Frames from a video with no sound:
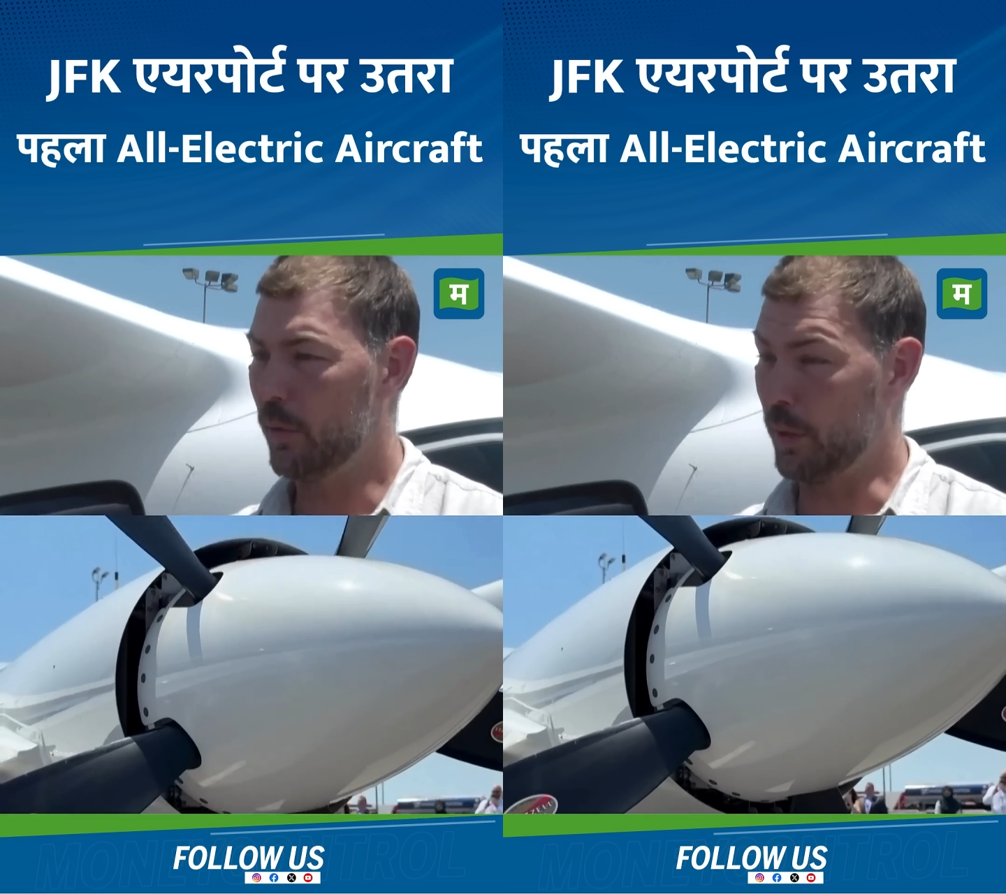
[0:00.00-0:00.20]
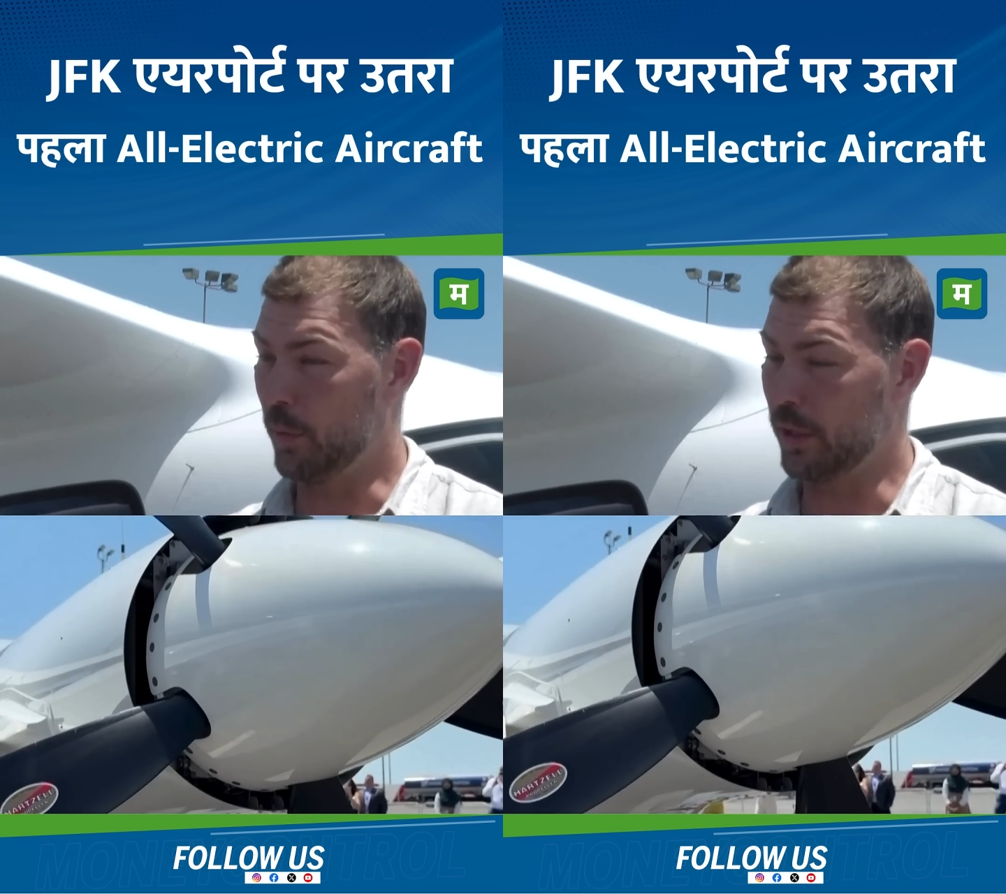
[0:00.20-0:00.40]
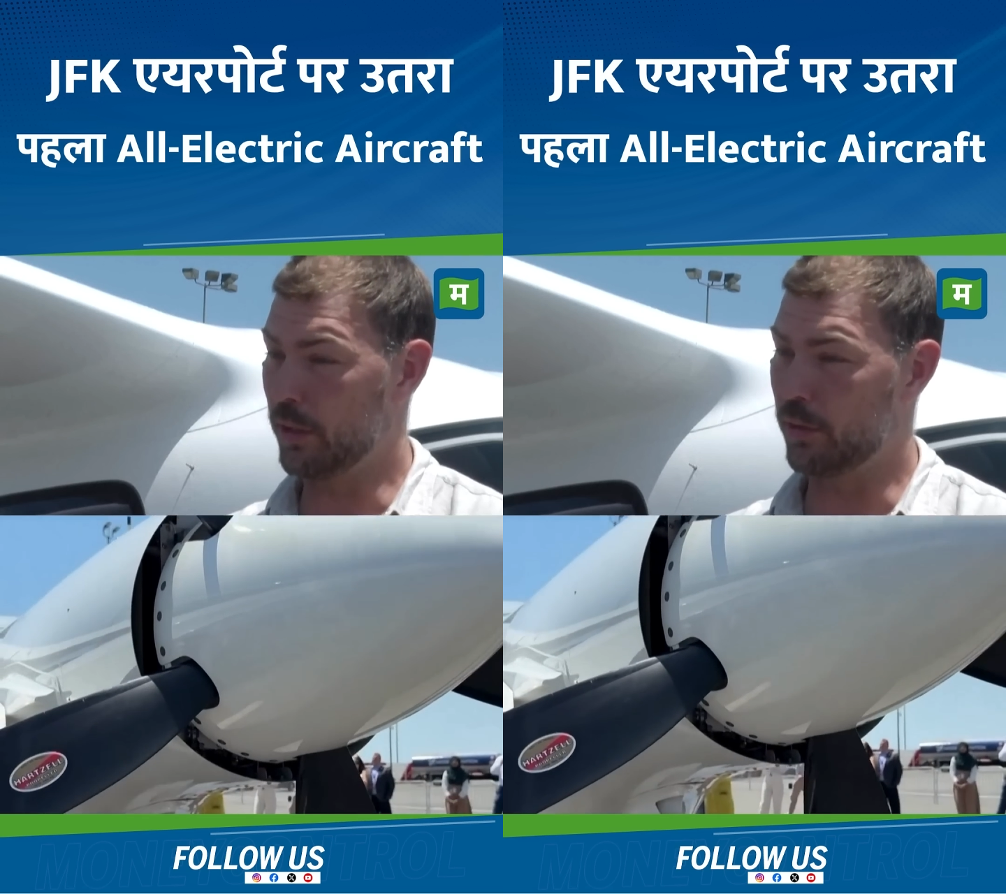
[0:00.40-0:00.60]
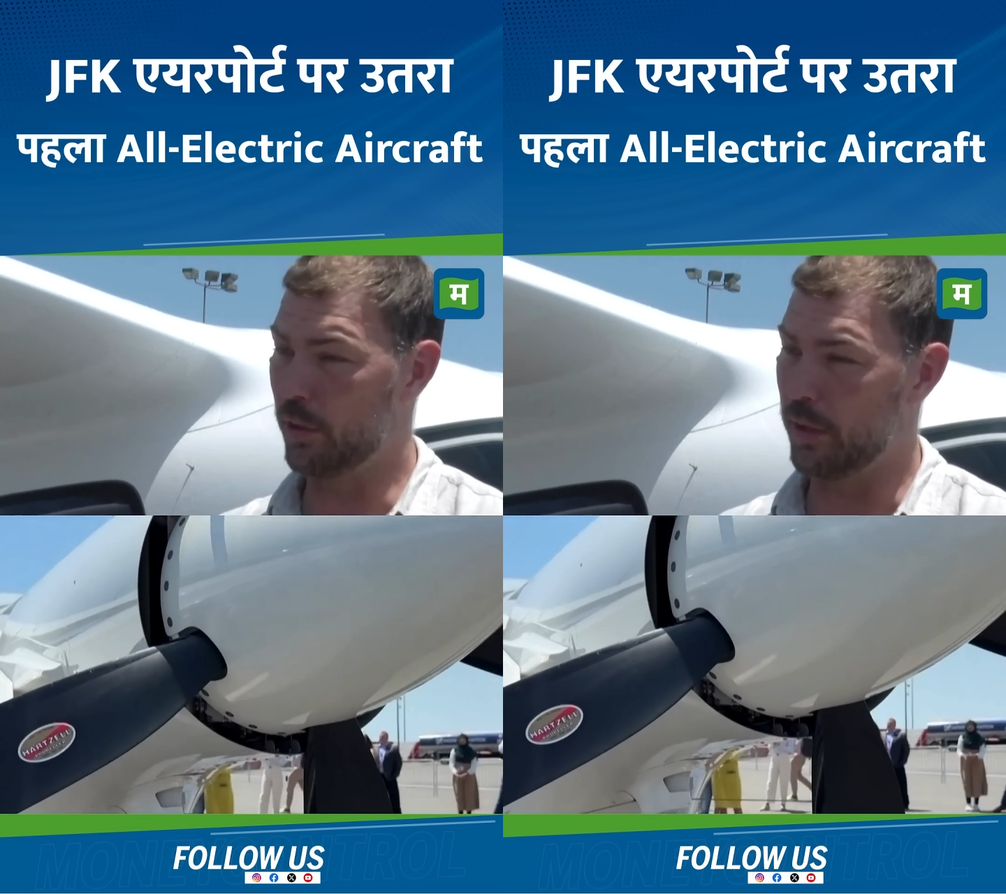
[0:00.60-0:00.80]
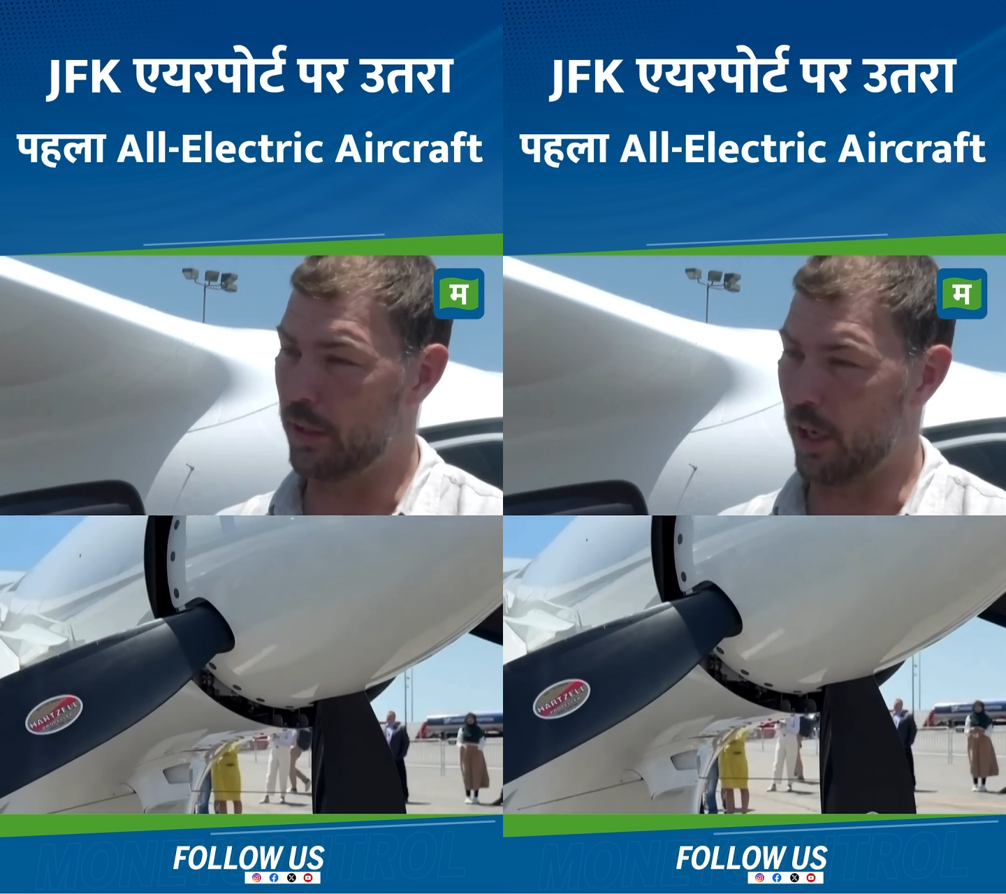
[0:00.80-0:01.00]
We work
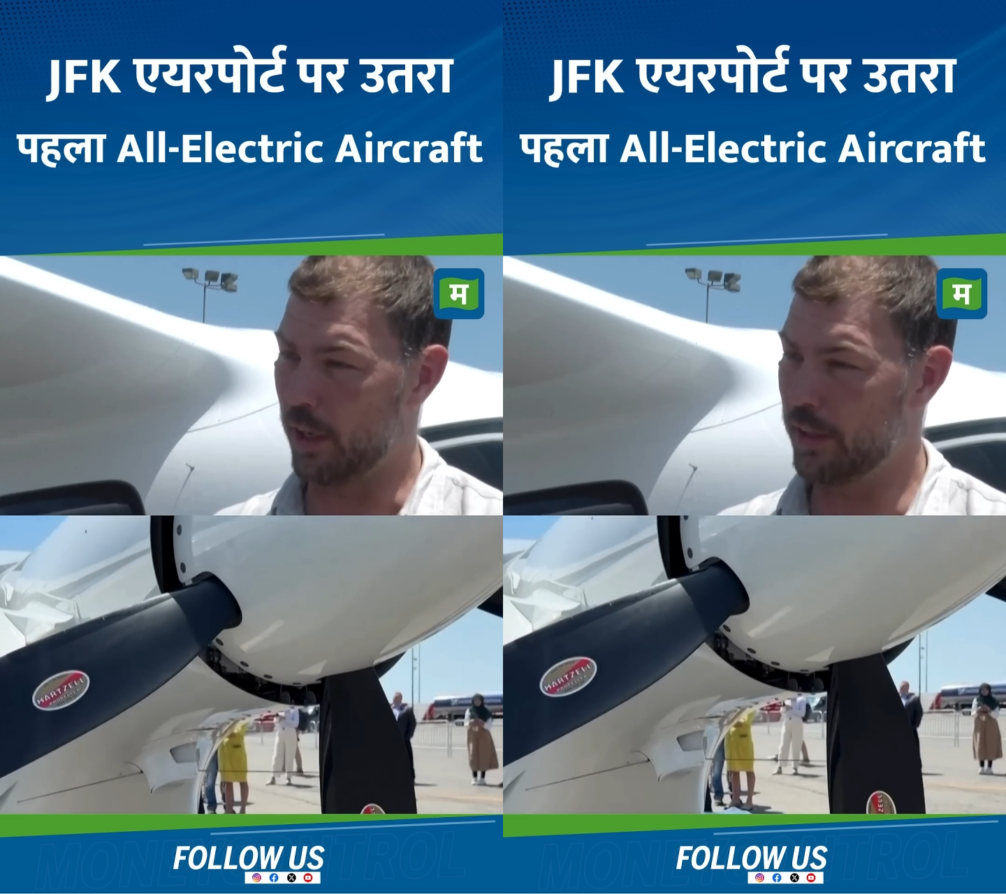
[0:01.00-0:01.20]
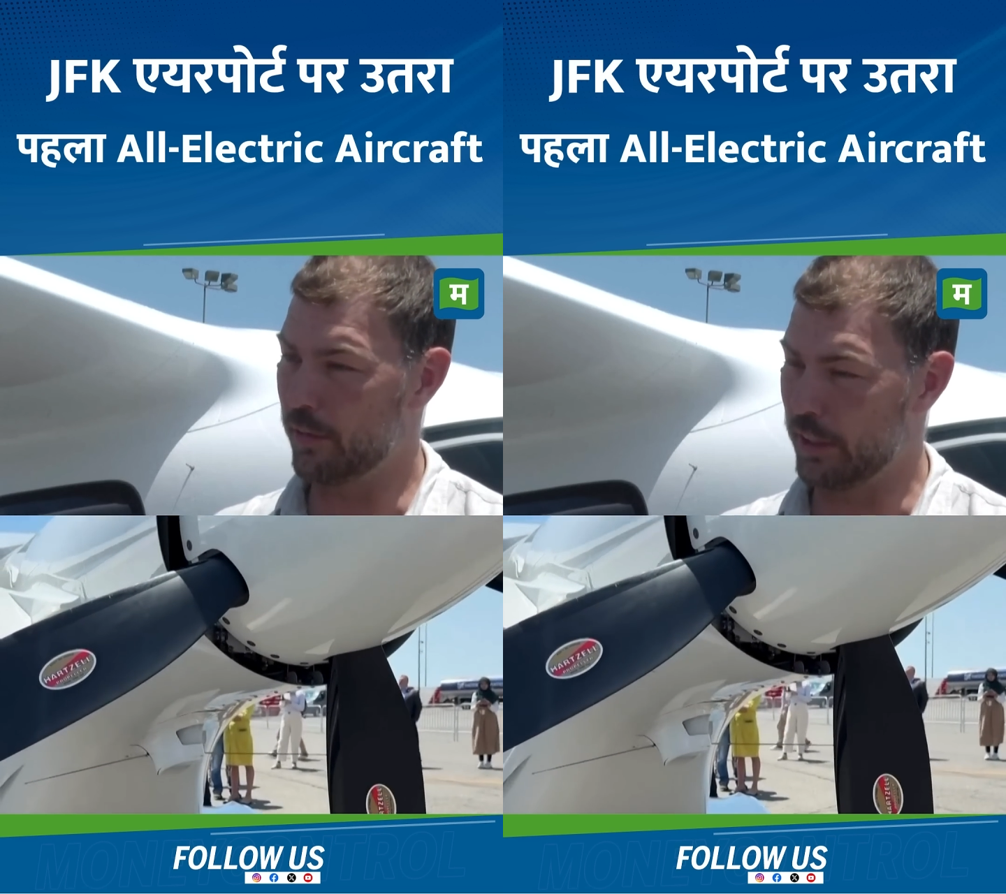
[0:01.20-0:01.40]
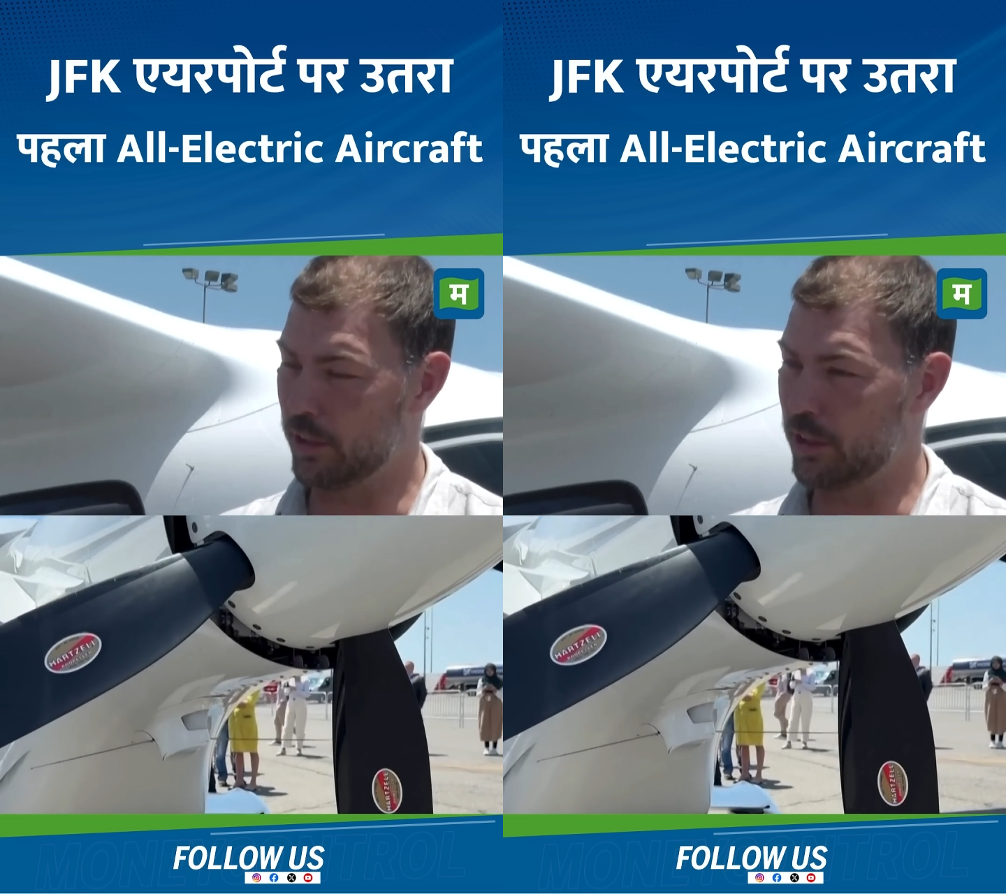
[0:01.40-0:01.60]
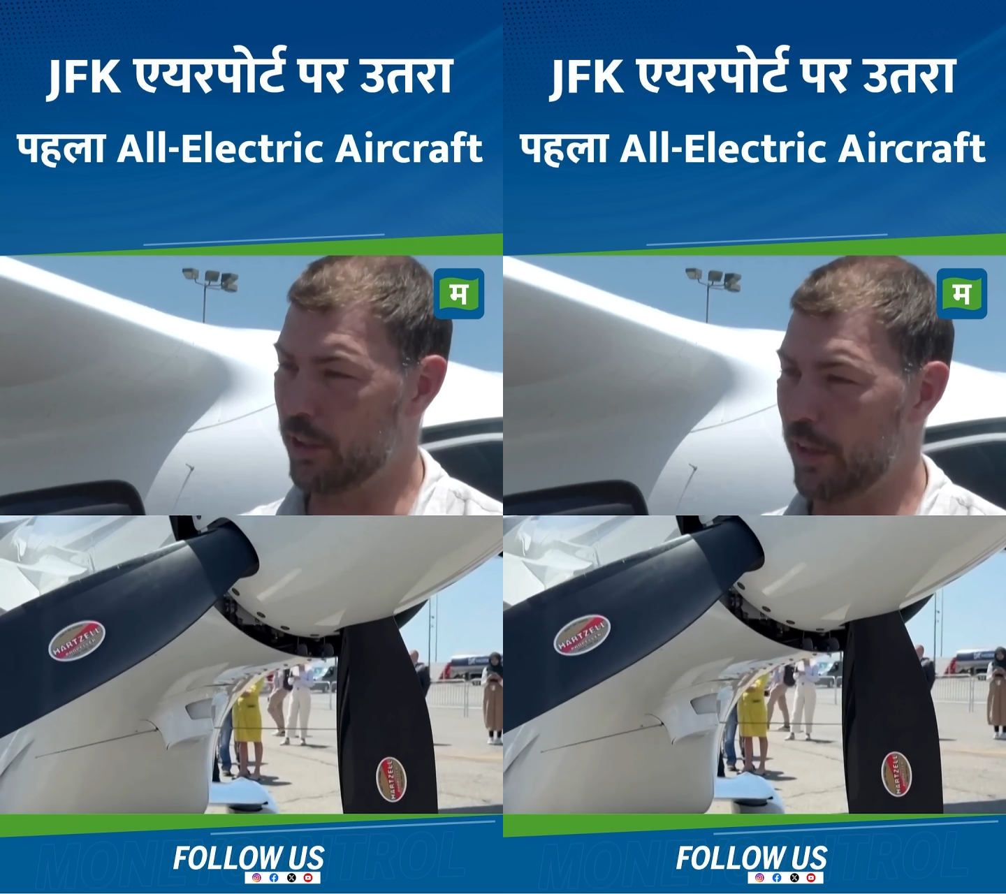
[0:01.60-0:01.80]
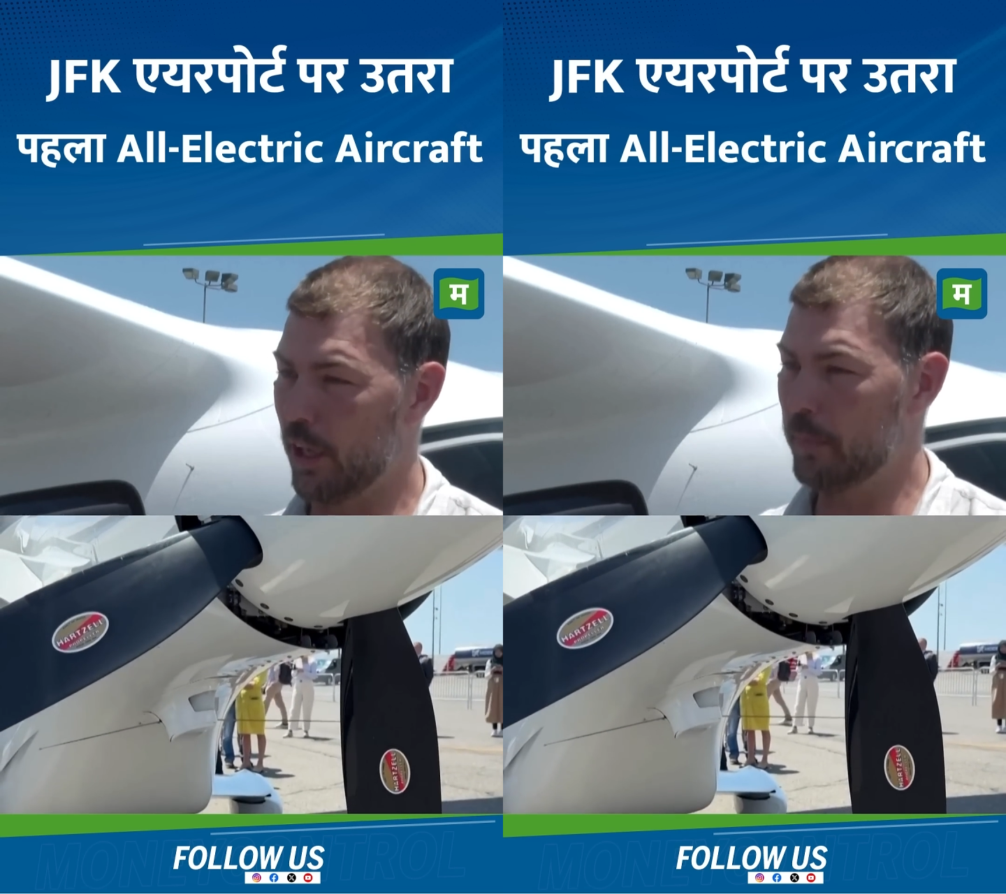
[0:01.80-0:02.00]
through our research
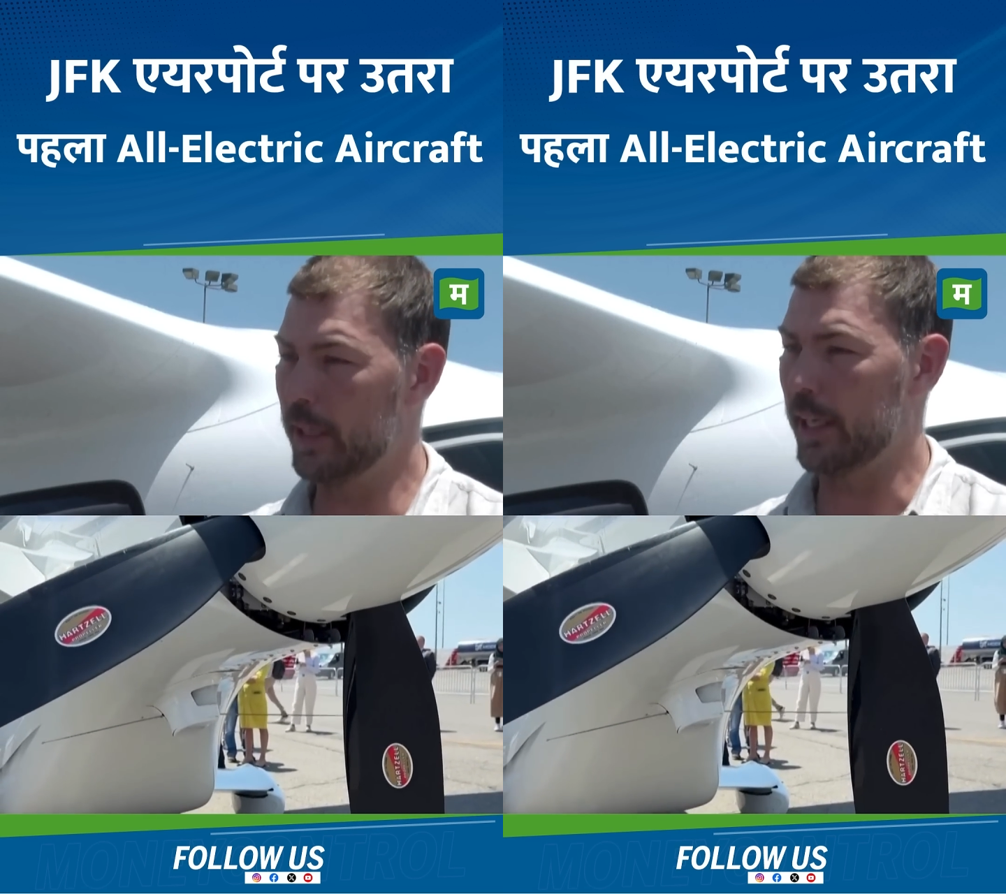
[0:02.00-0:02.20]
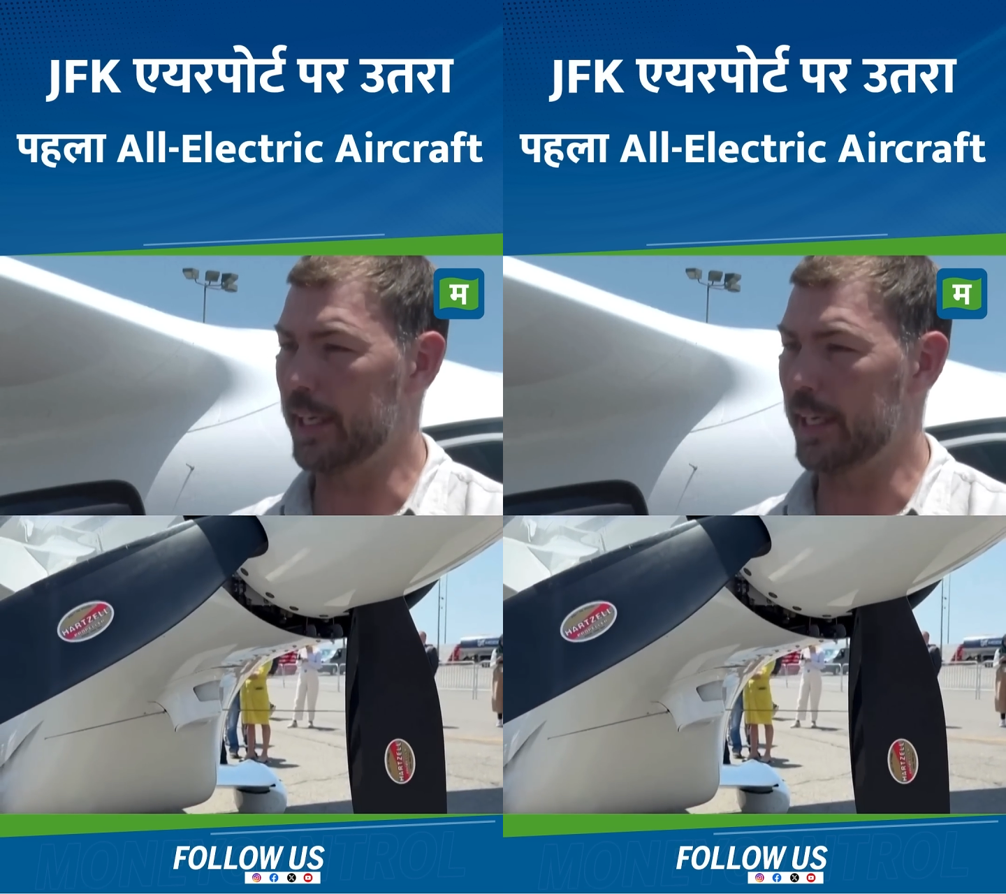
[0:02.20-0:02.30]
and development,